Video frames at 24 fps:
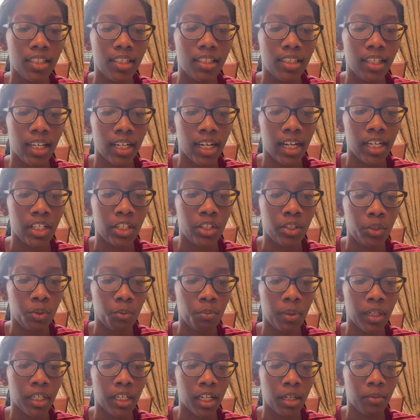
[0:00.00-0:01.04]
that I do
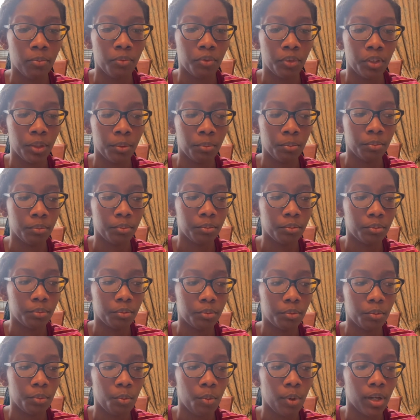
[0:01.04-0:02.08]
pick up from
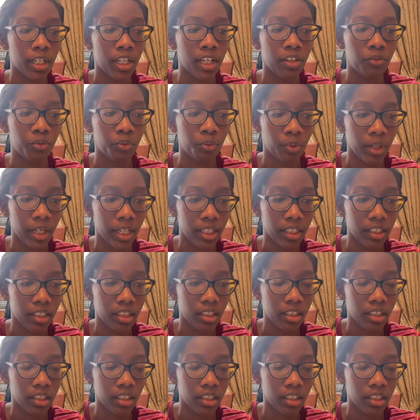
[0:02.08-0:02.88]
what I've read.